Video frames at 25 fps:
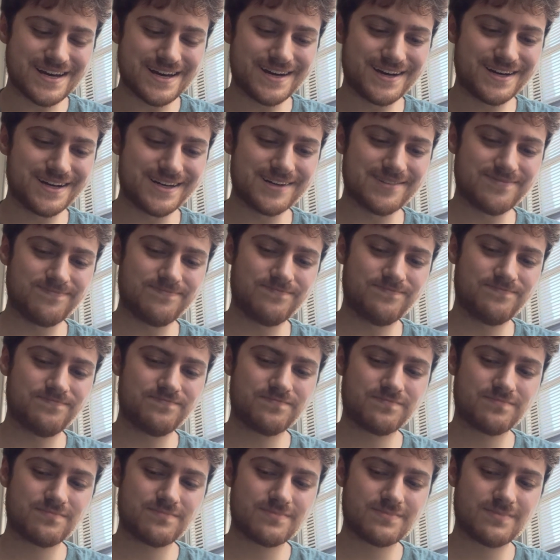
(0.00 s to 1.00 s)

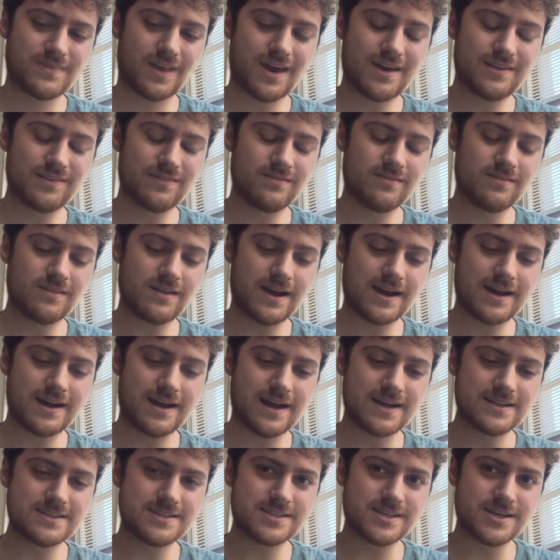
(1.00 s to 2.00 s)
And
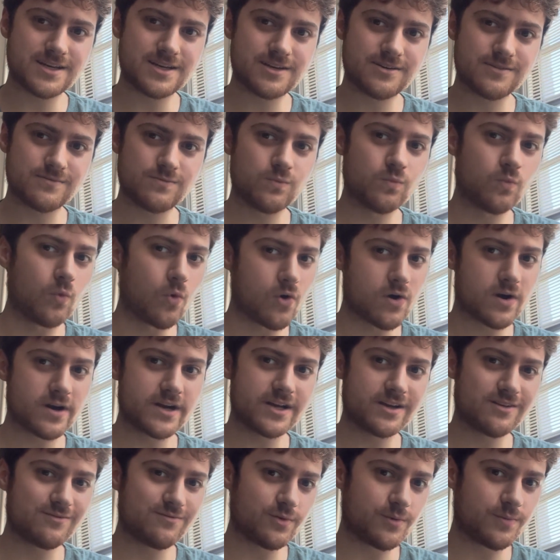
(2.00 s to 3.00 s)
I'd say
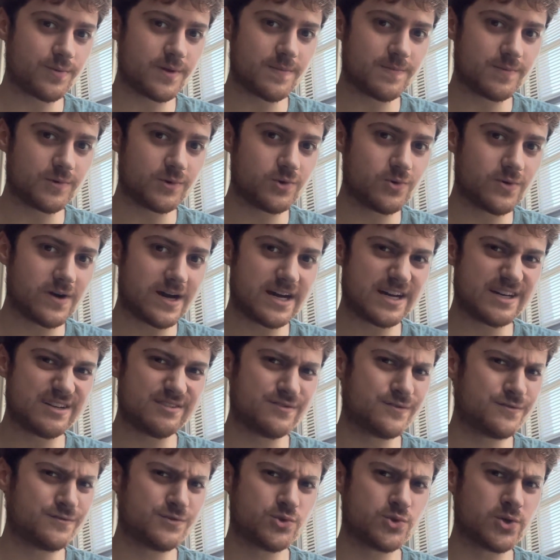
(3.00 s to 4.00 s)
warning for people who have